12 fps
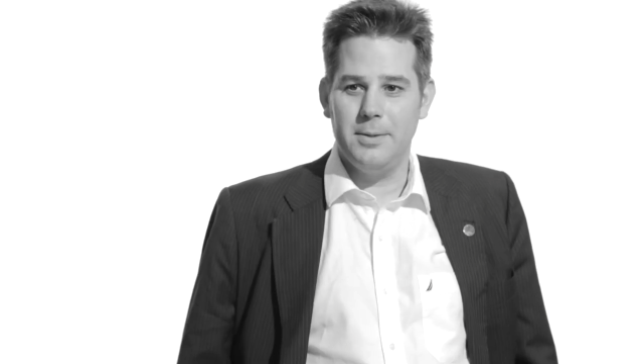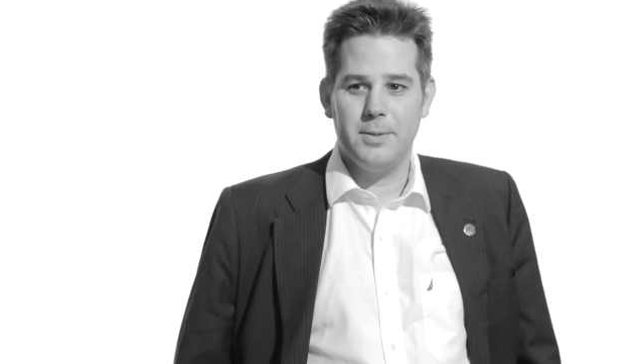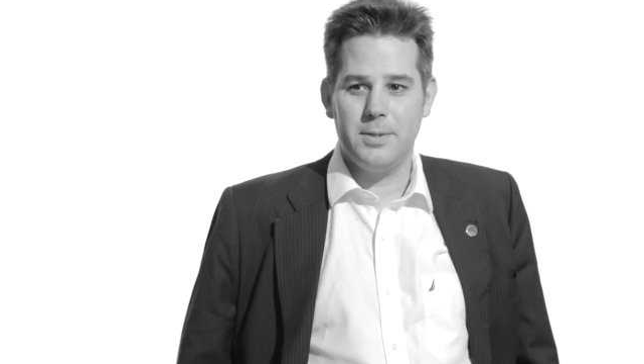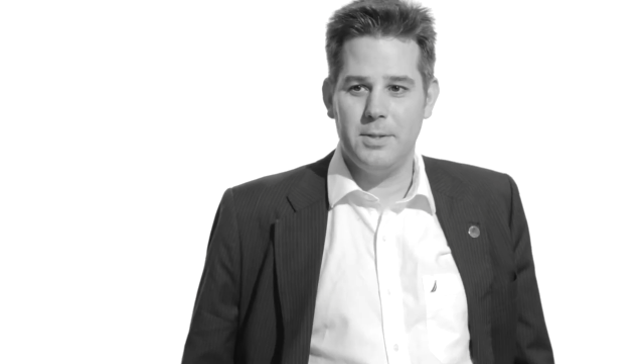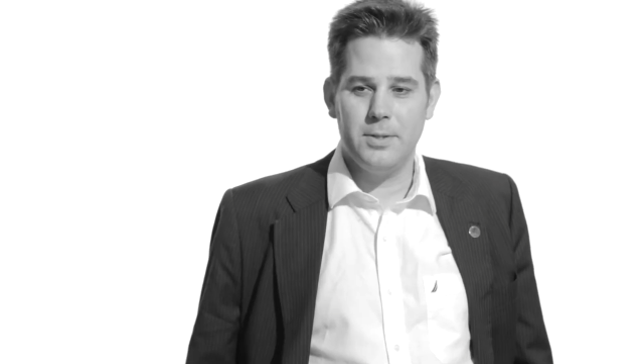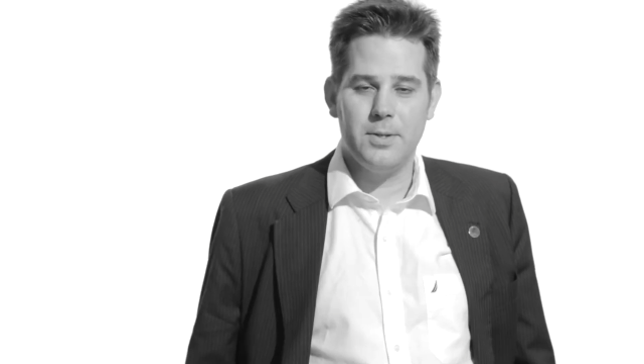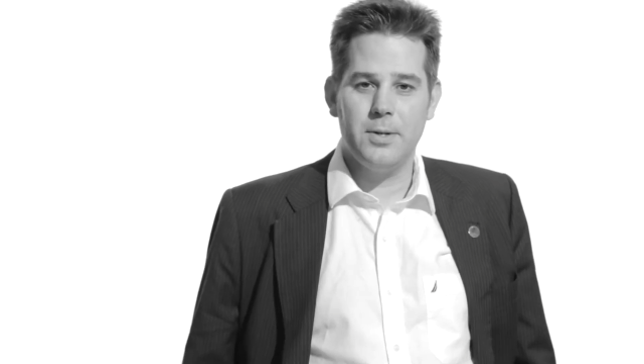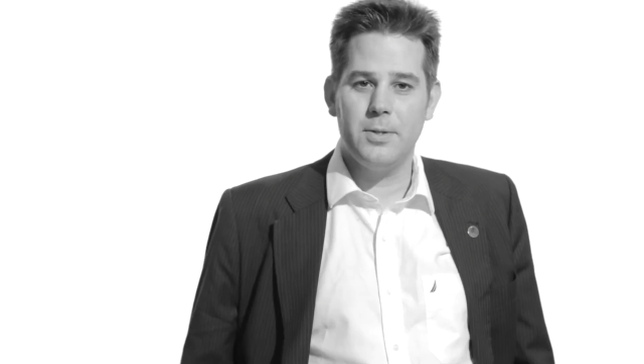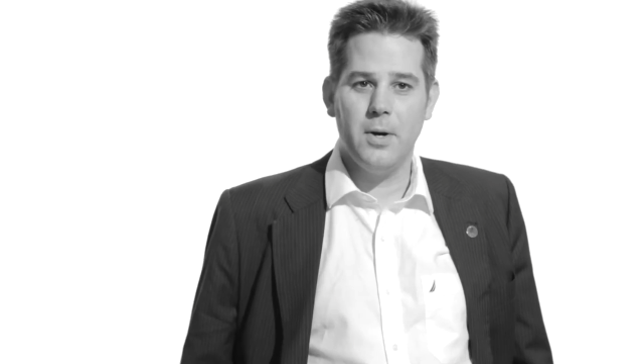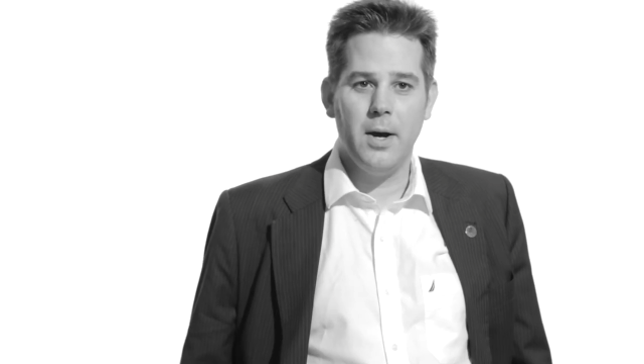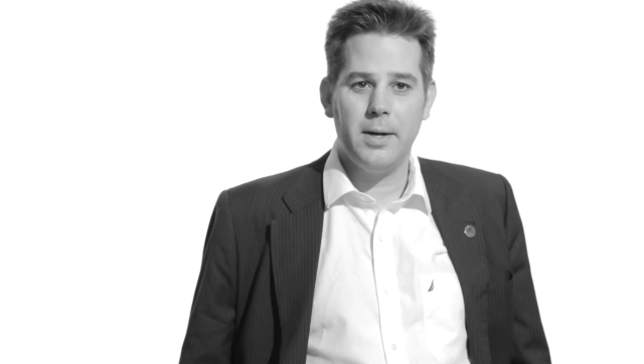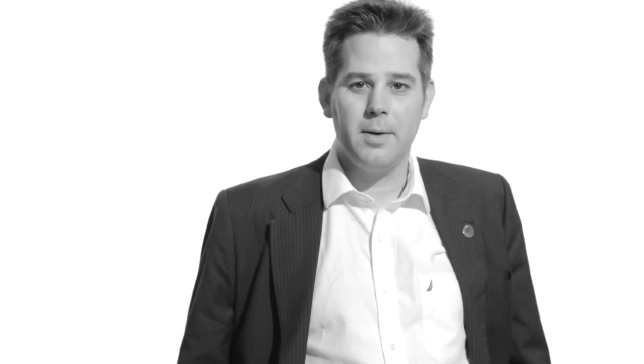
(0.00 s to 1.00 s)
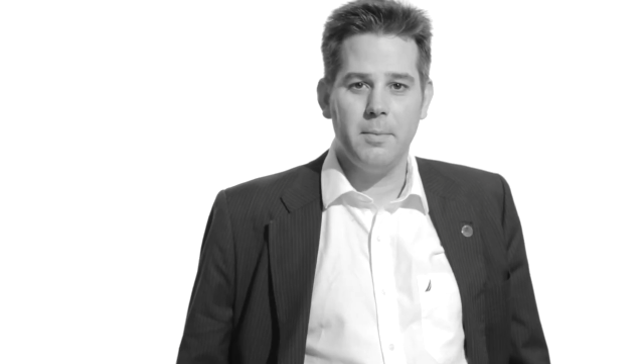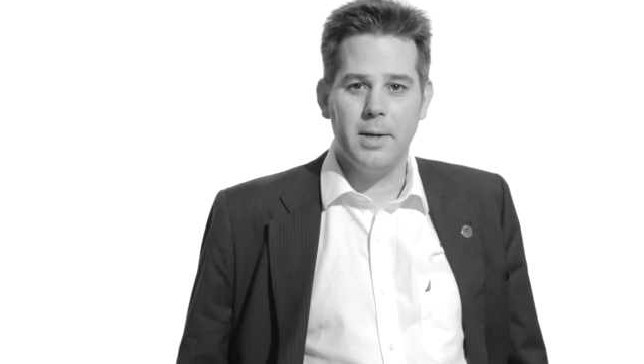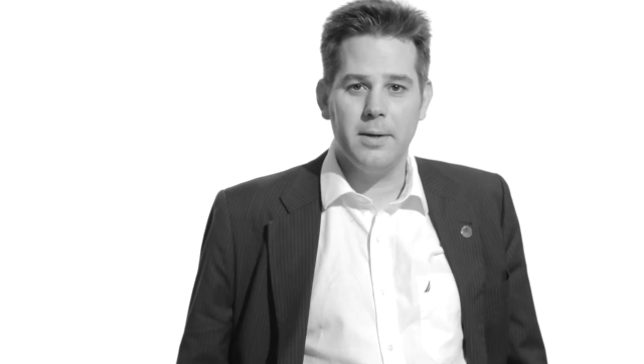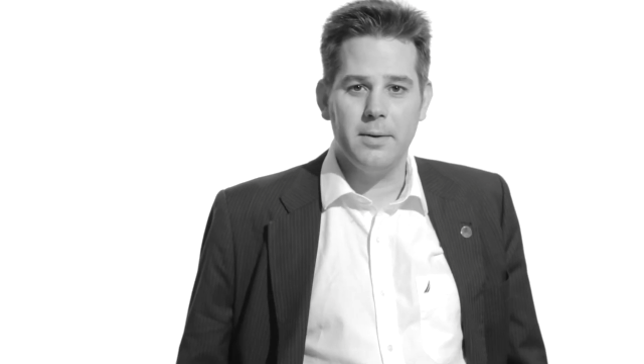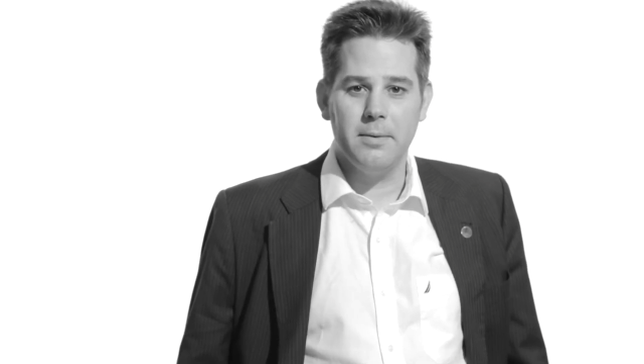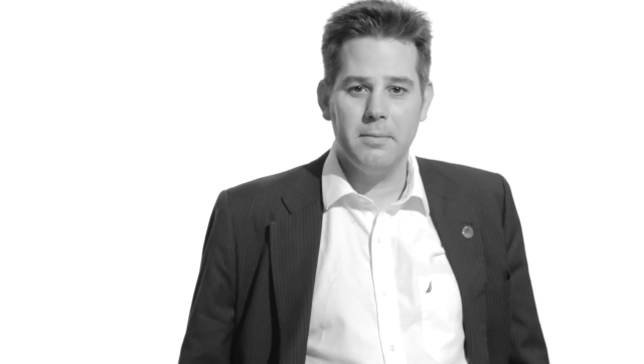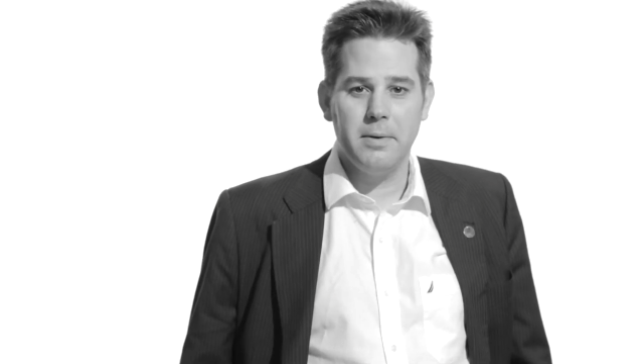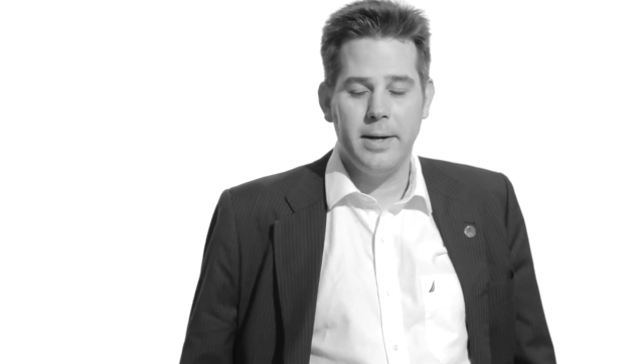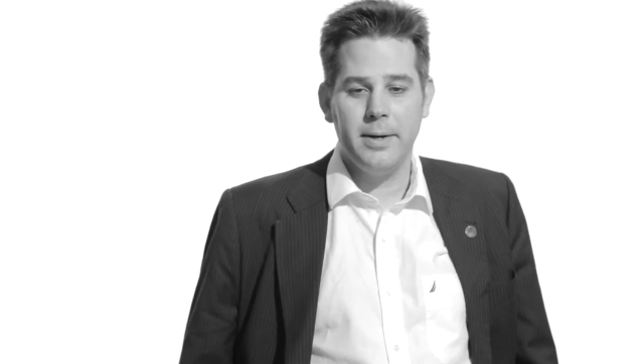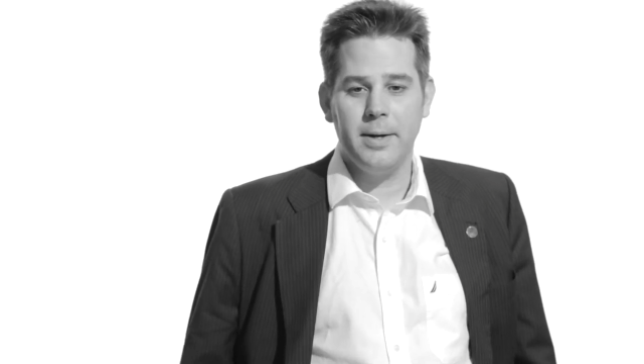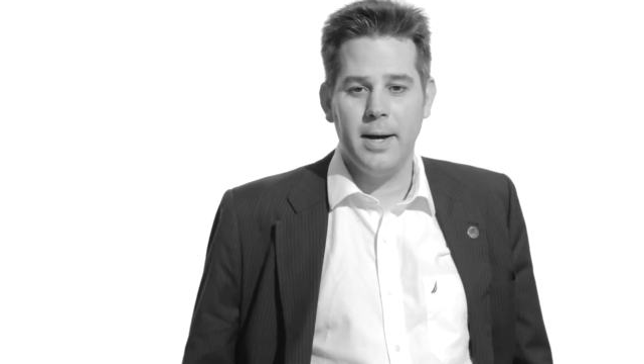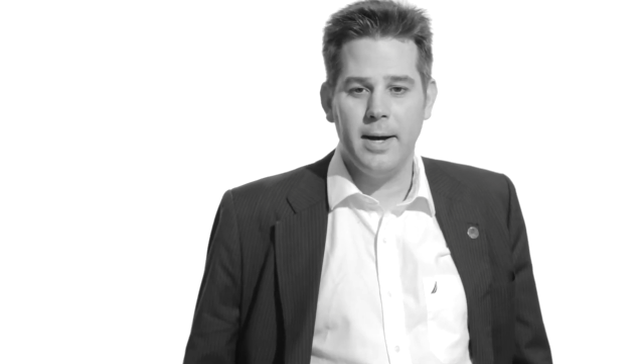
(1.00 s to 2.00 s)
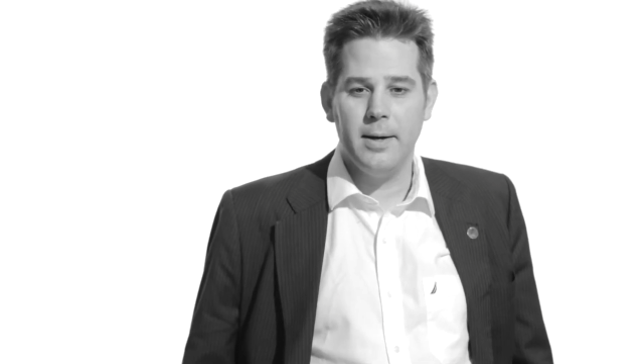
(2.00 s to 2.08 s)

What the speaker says: he just started talking to me and